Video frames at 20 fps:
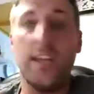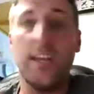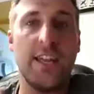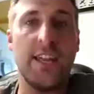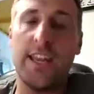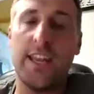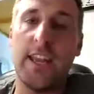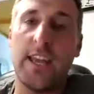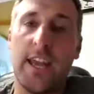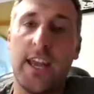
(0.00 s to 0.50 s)

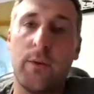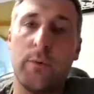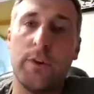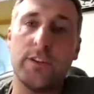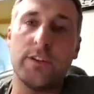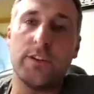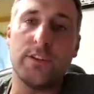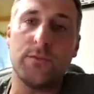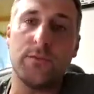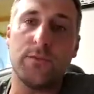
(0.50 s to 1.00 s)
in there,
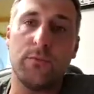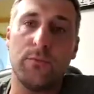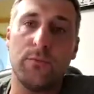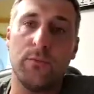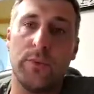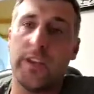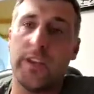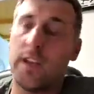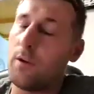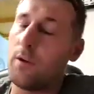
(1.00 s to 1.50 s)
which
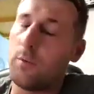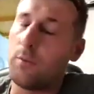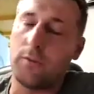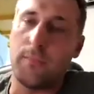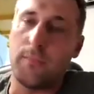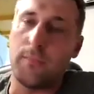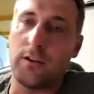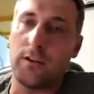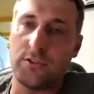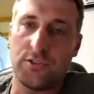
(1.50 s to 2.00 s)
we know what a
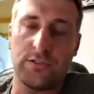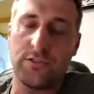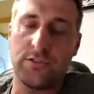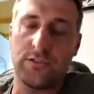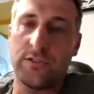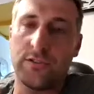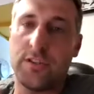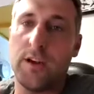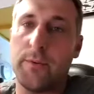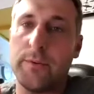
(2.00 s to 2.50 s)
Mark
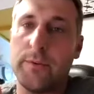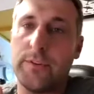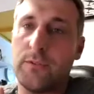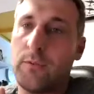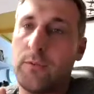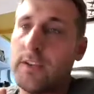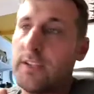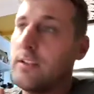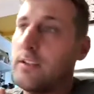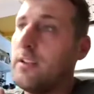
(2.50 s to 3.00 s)
Johnson type is
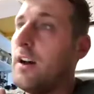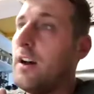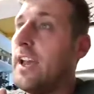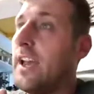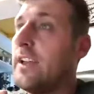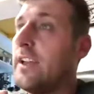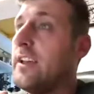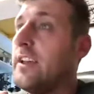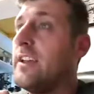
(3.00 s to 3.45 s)
always like.